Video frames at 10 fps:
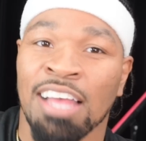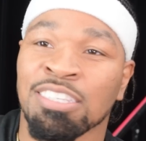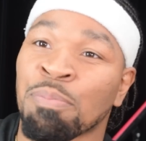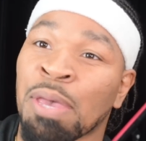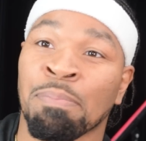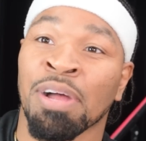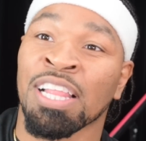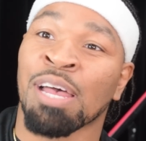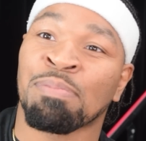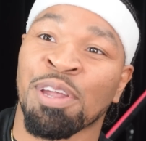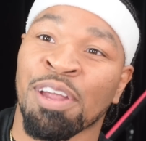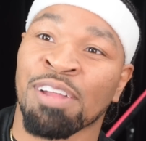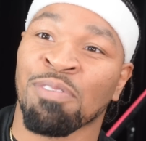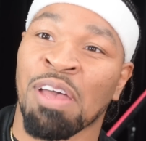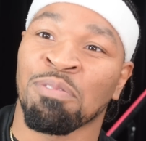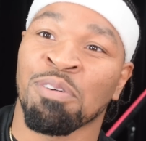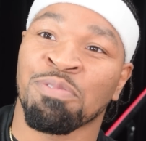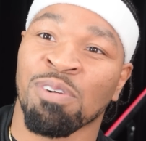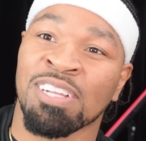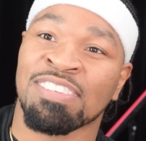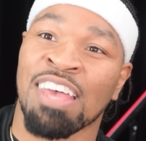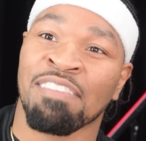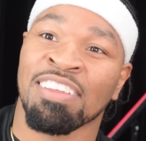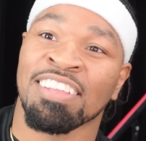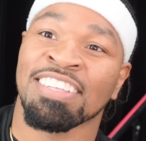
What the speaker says: that's a big bully up there at 147.